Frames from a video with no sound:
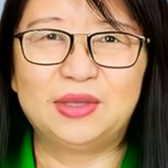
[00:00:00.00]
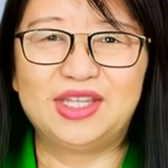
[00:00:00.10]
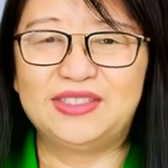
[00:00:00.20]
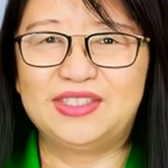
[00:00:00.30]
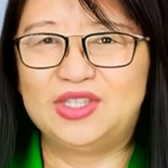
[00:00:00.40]

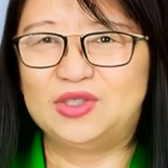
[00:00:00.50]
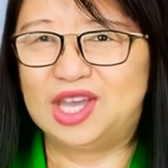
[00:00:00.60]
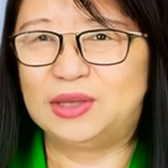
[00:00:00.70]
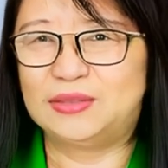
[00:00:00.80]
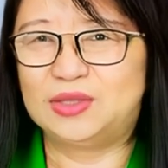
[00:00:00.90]
Because the
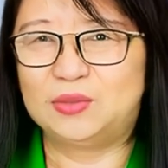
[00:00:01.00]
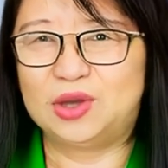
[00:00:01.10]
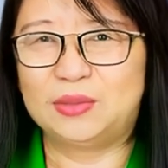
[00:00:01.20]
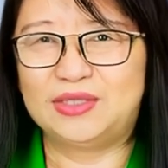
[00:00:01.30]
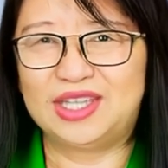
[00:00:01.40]
stripes
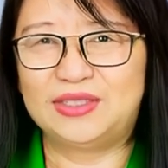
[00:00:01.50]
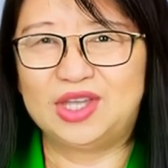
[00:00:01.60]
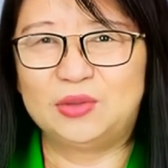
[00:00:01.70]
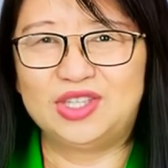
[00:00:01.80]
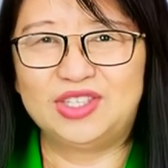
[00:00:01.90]
represent
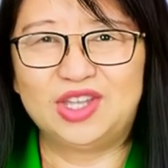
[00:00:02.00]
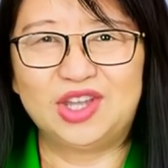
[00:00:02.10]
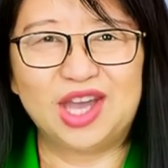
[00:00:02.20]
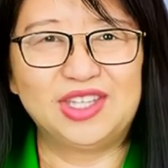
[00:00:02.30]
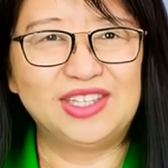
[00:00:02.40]
the original
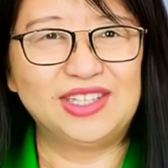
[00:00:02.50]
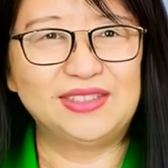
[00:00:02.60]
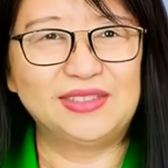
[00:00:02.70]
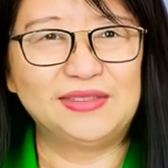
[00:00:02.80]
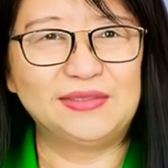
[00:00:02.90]

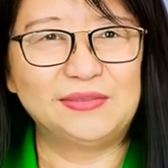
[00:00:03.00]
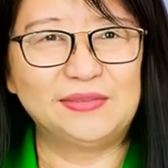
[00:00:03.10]
colonies.